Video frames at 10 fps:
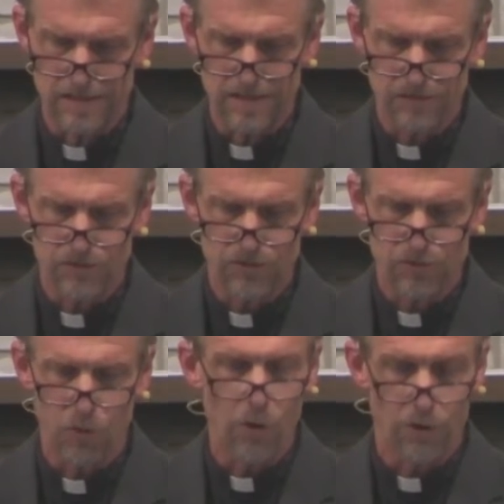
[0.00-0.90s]
this
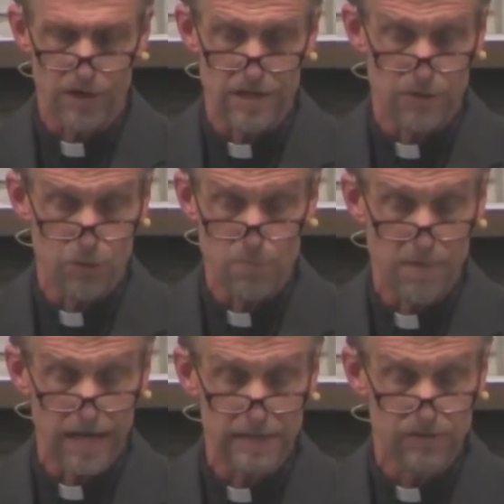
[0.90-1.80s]
story you
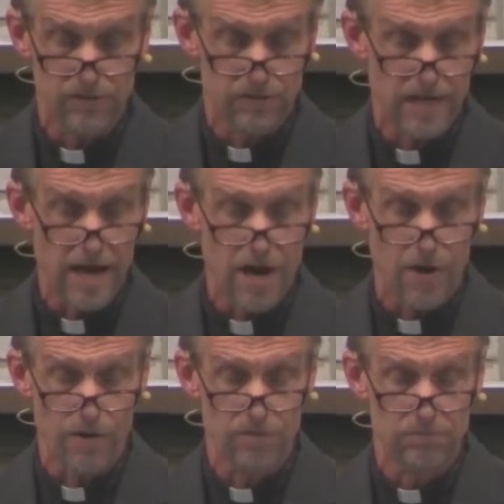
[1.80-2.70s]
might
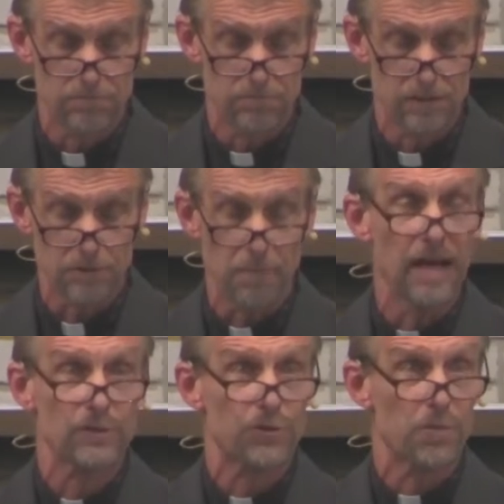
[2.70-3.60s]
scare. This
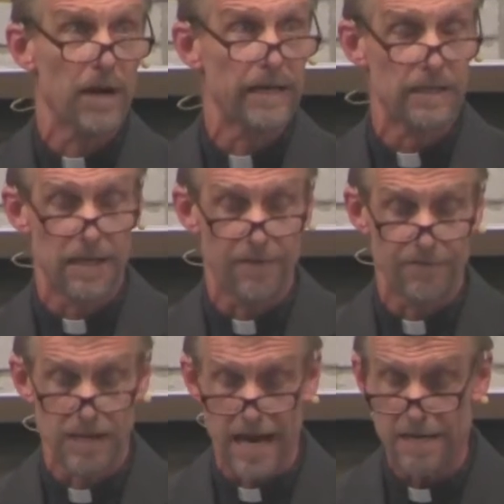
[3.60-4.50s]
monster might
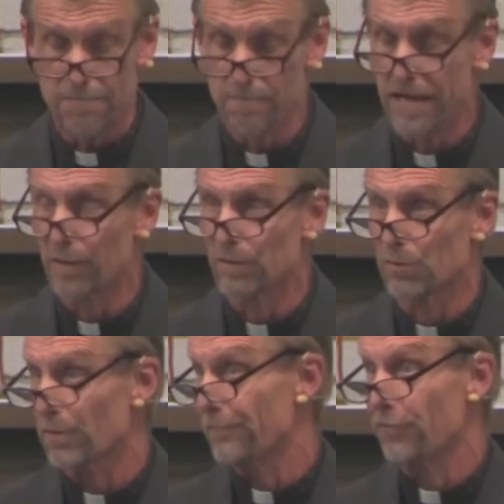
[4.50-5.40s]
give
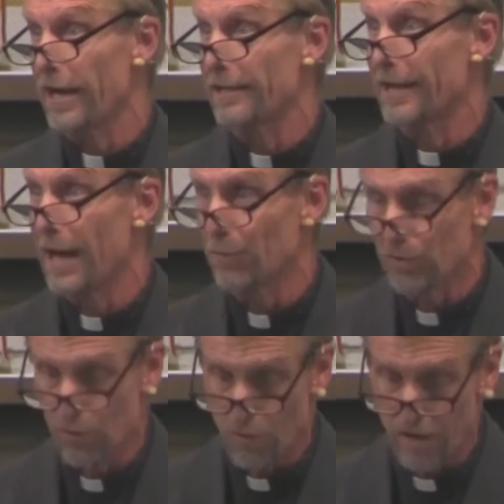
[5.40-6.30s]
nightmares or frighten
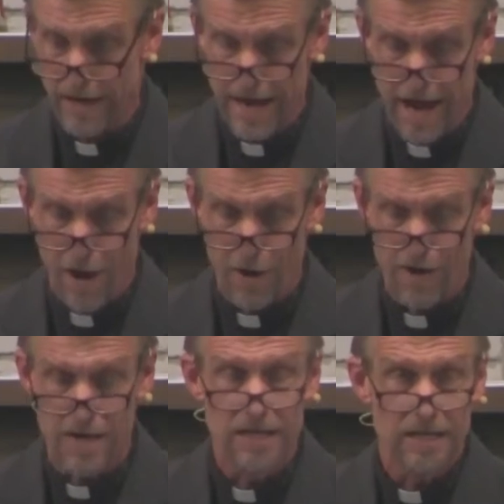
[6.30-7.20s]
out your
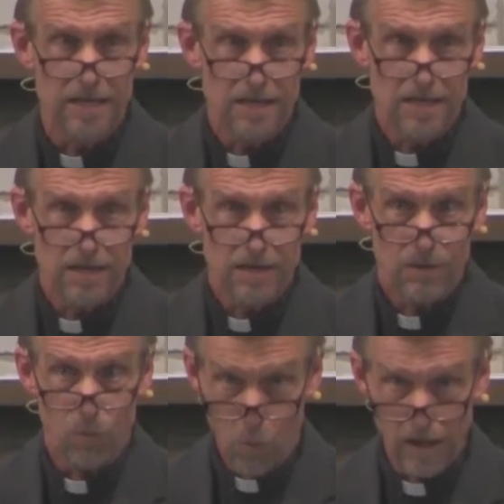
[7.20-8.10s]
hair.
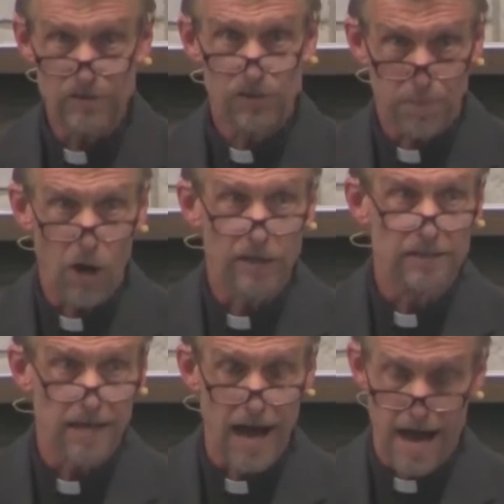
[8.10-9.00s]
Once upon
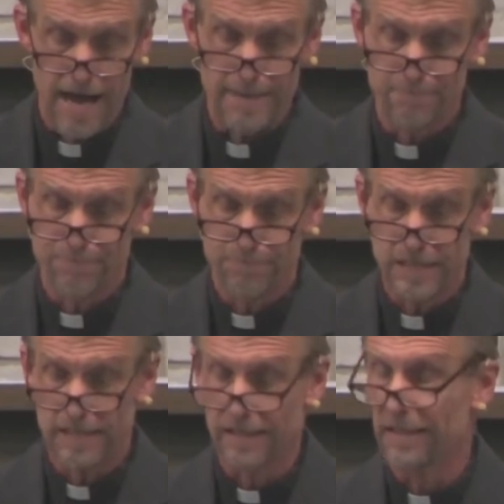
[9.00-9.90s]
a time,
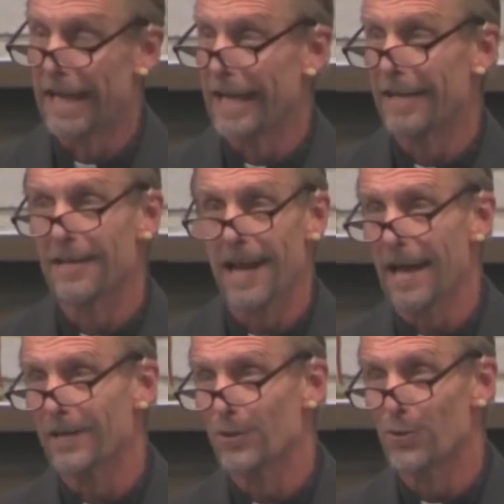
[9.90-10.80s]
in a land
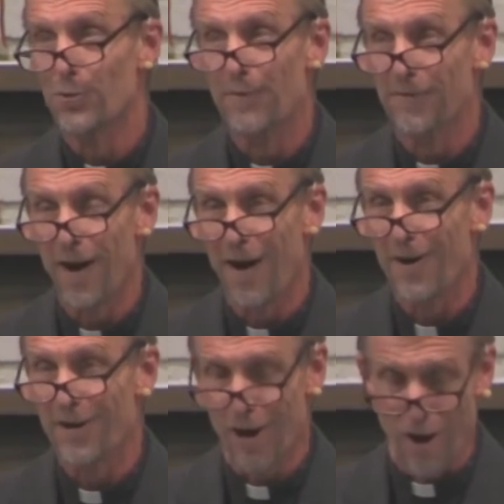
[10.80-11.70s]
not too
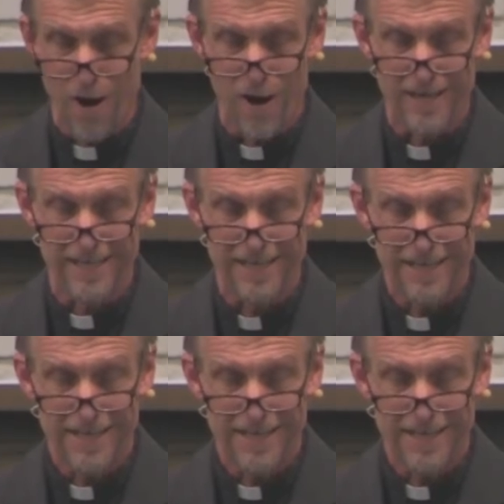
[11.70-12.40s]
far gone,